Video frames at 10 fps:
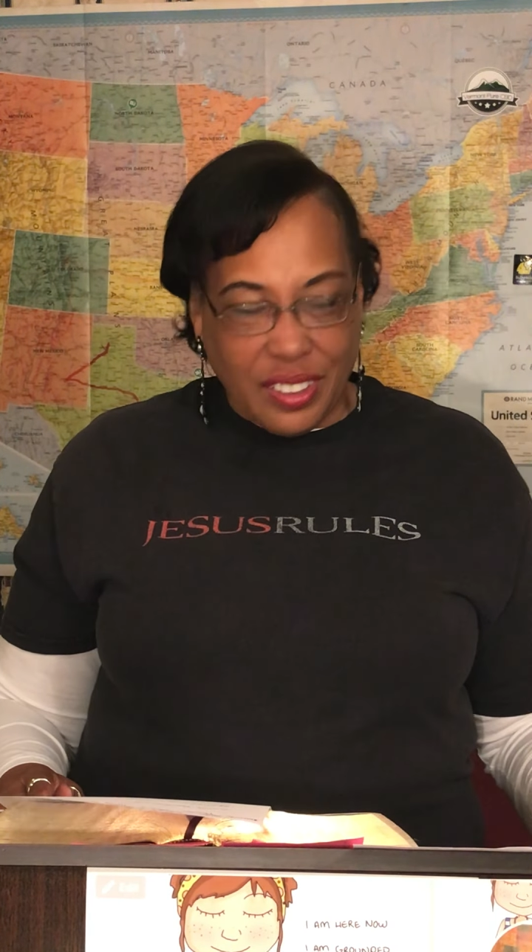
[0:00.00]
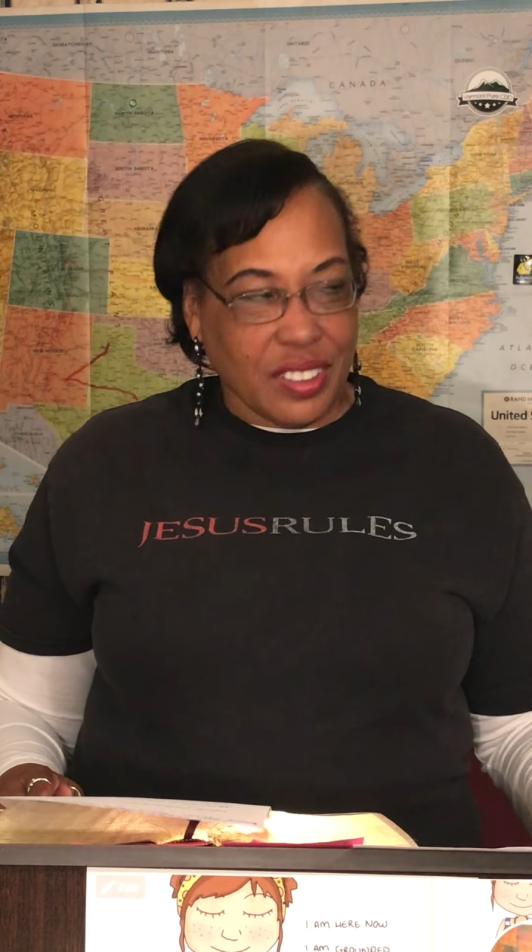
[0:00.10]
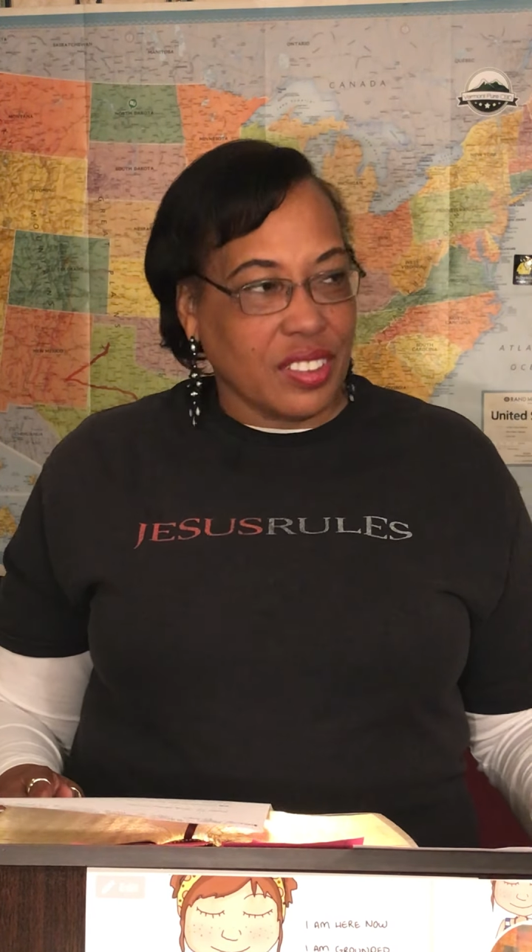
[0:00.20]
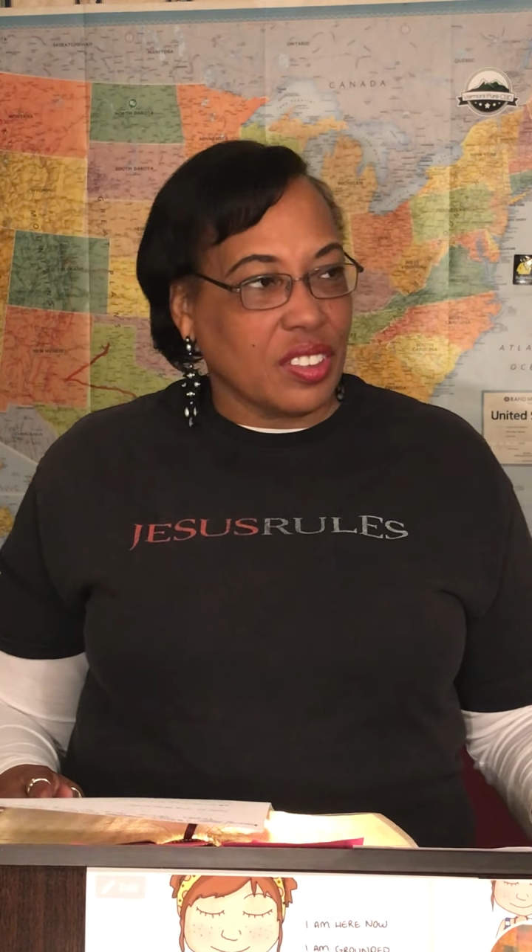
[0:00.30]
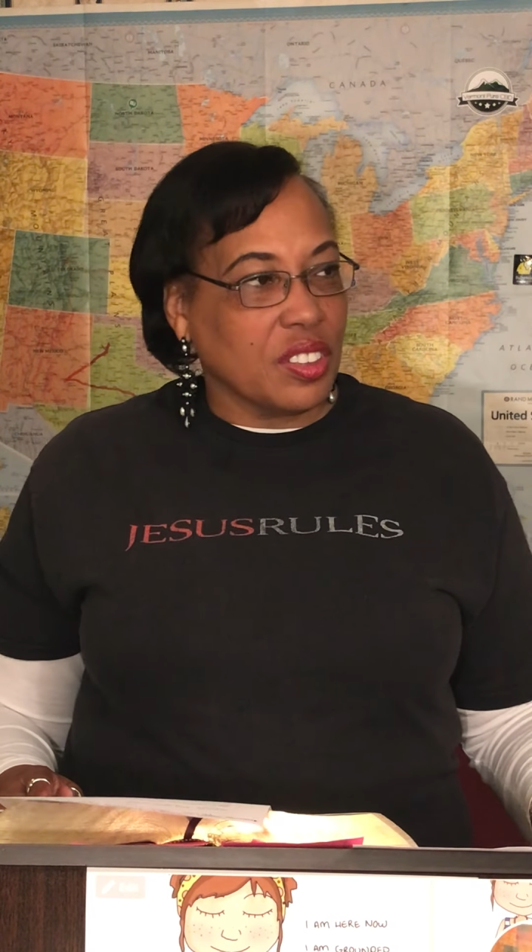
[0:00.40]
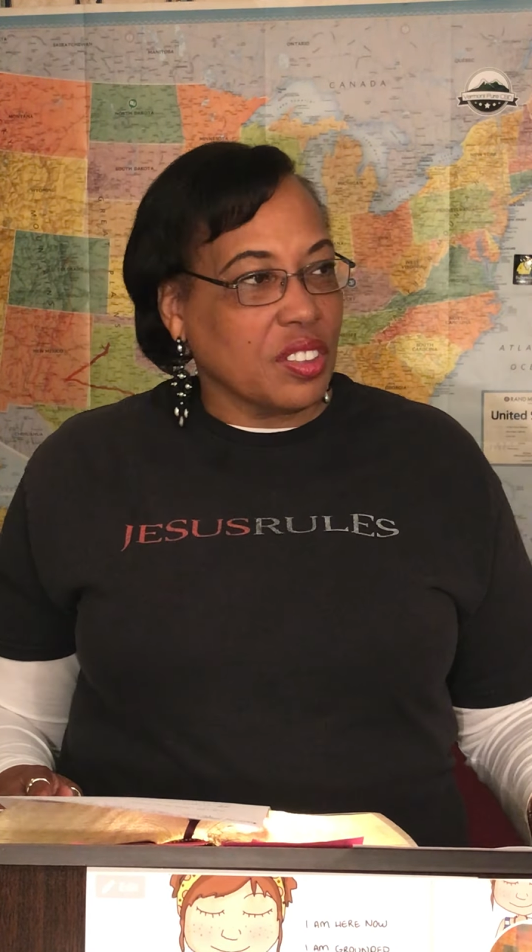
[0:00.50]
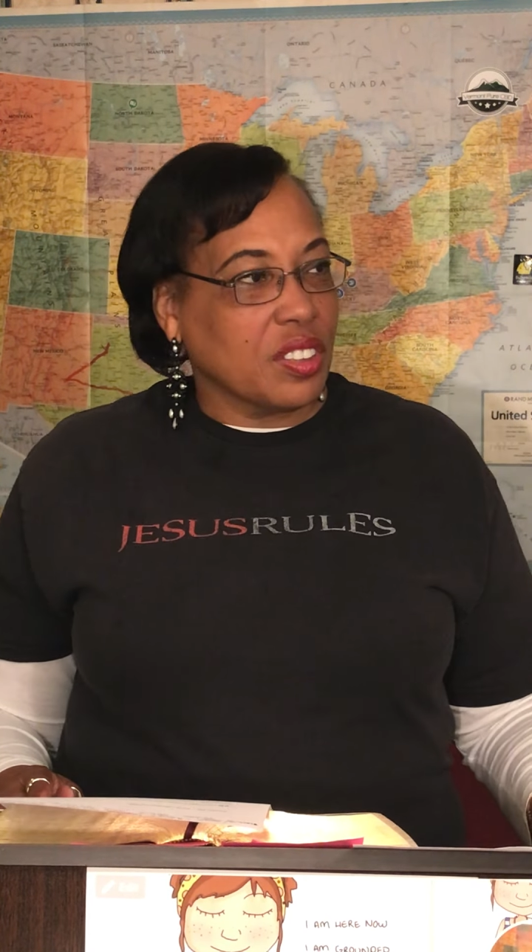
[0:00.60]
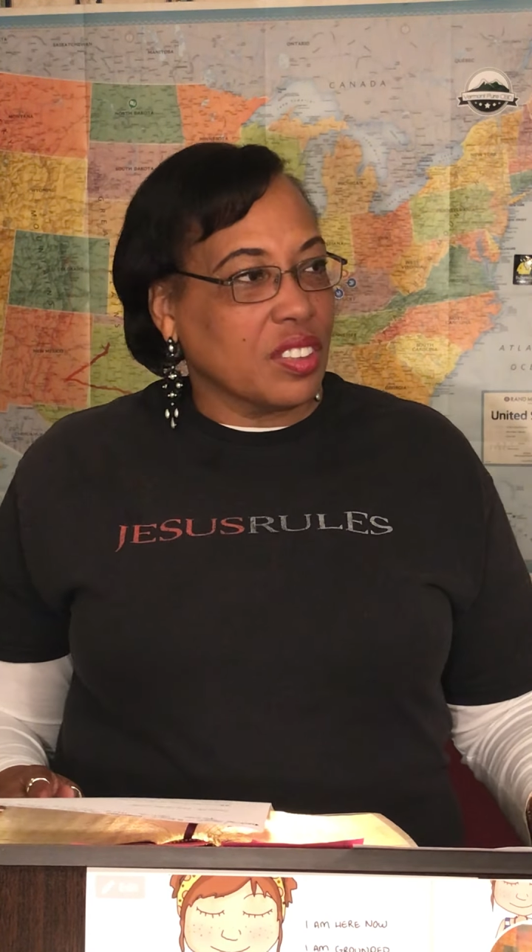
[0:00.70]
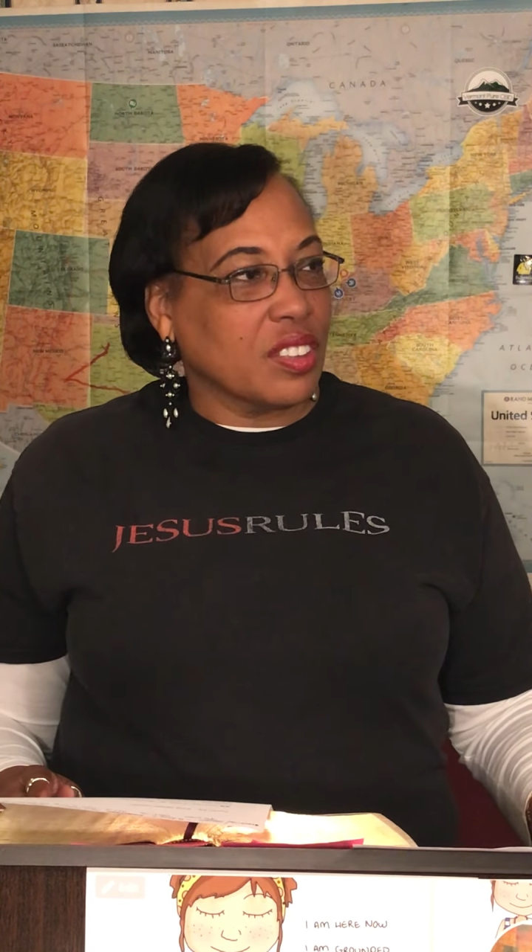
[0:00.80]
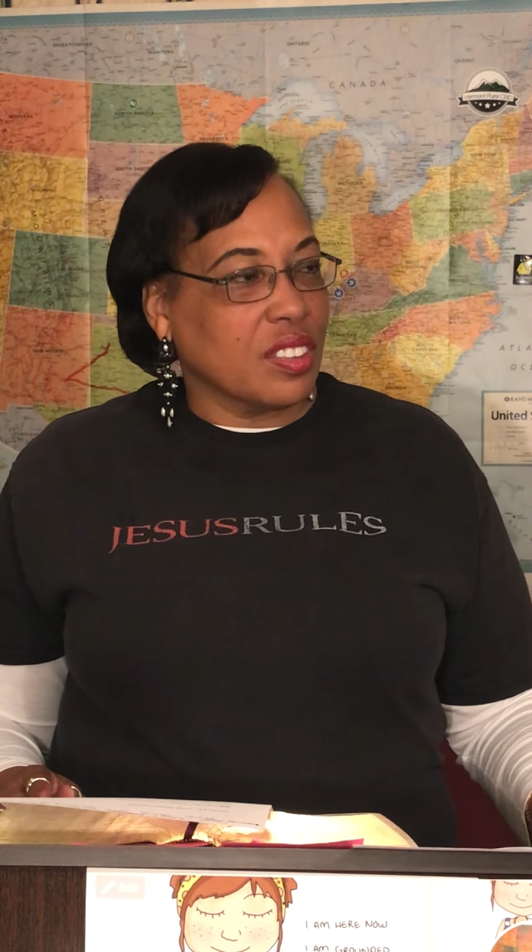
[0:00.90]
you fear the
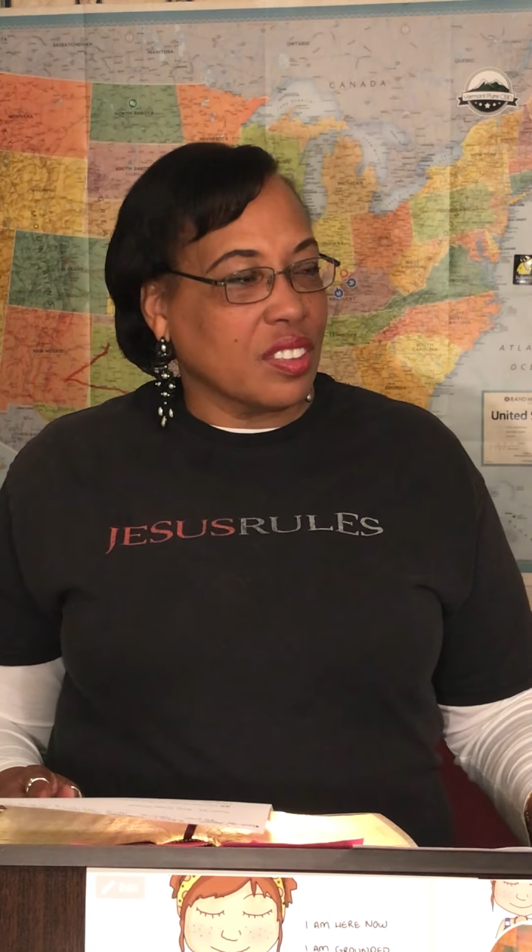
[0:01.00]
Lord,